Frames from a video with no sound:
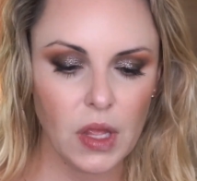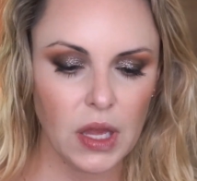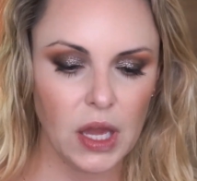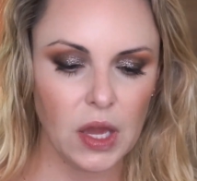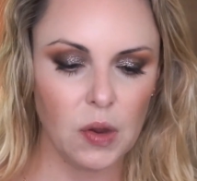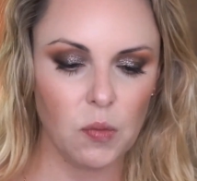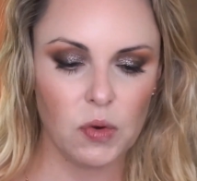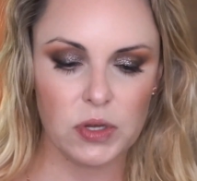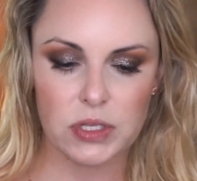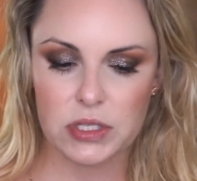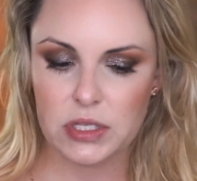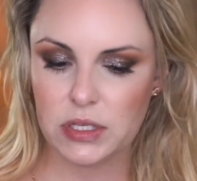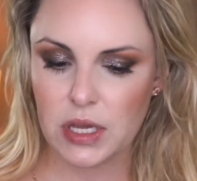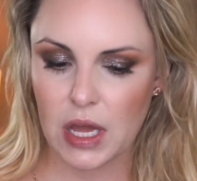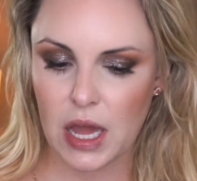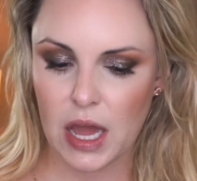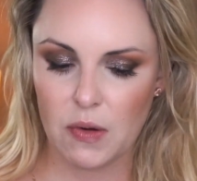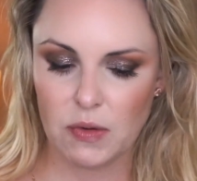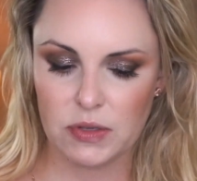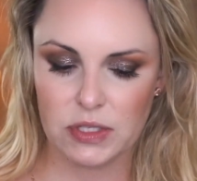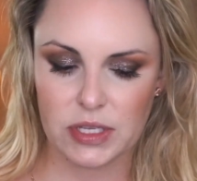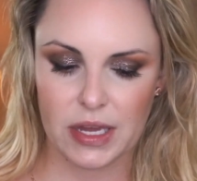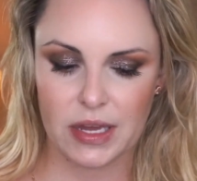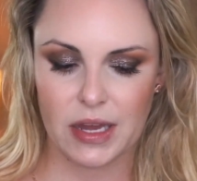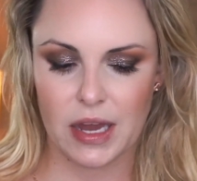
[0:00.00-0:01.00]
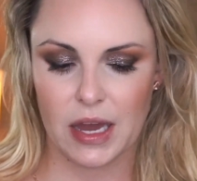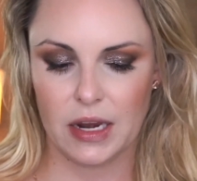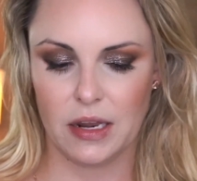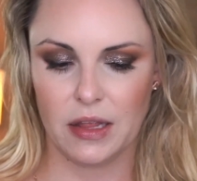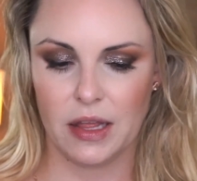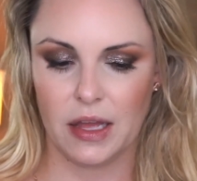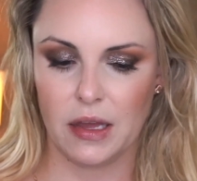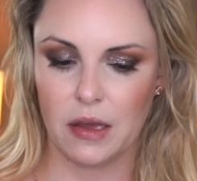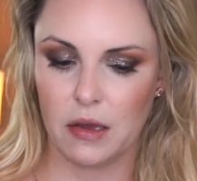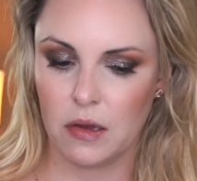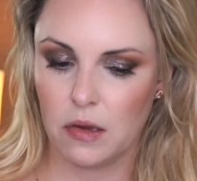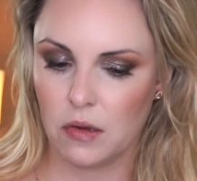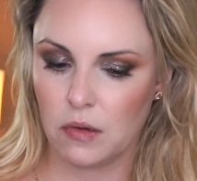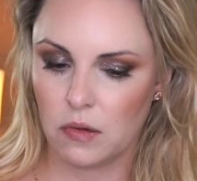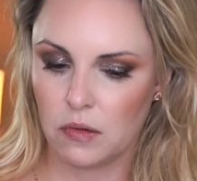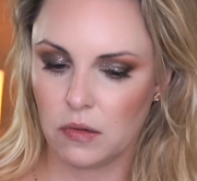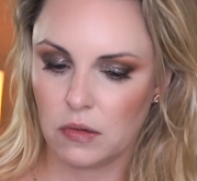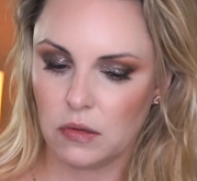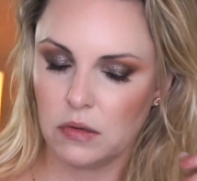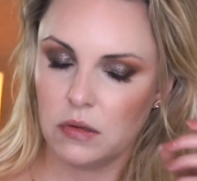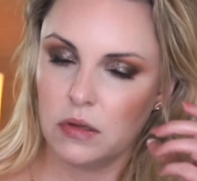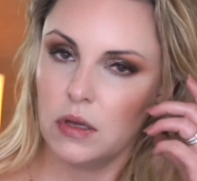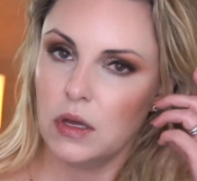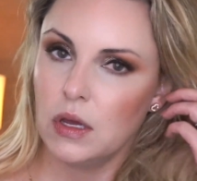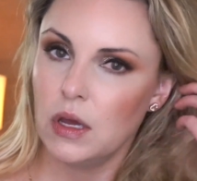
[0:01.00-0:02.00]
it was, I was like, kind of like,
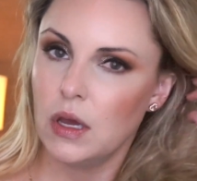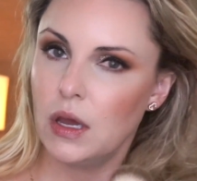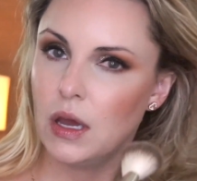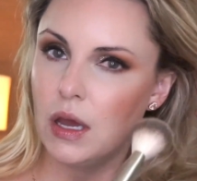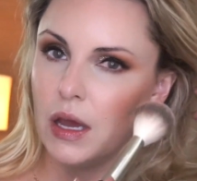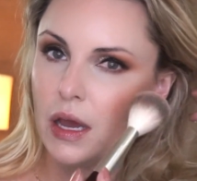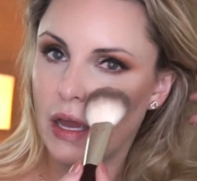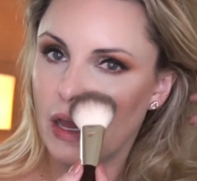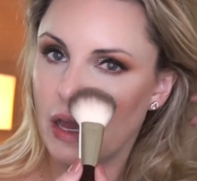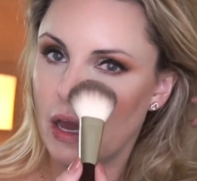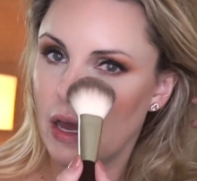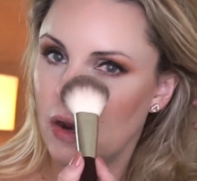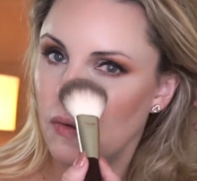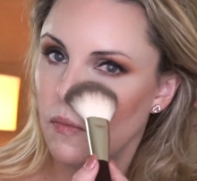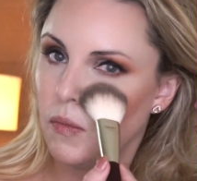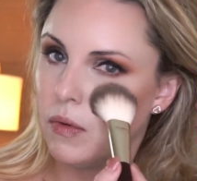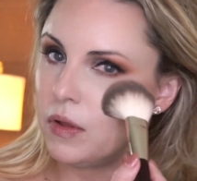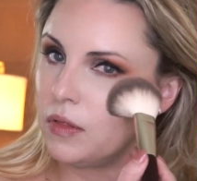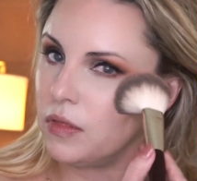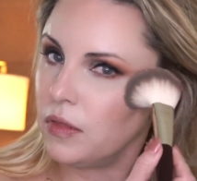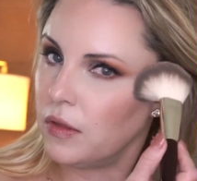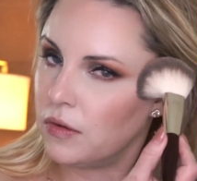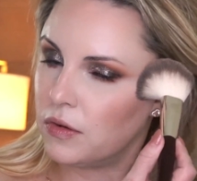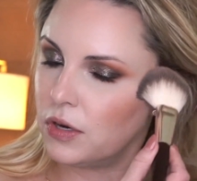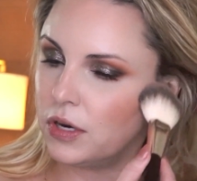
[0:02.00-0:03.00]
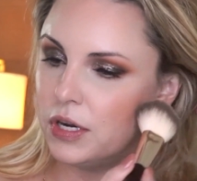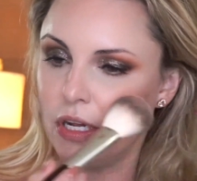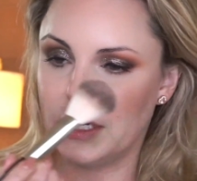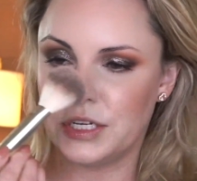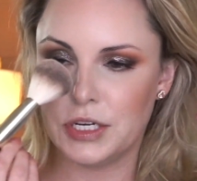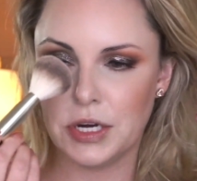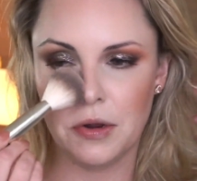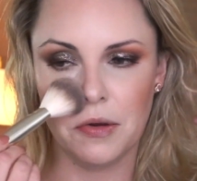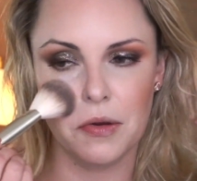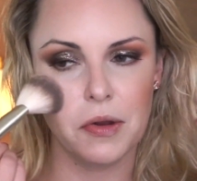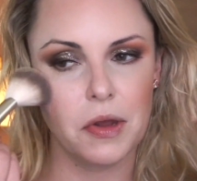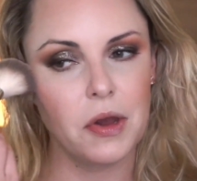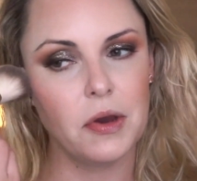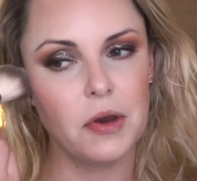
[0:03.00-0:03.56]
oh, I kind of wanted the traditional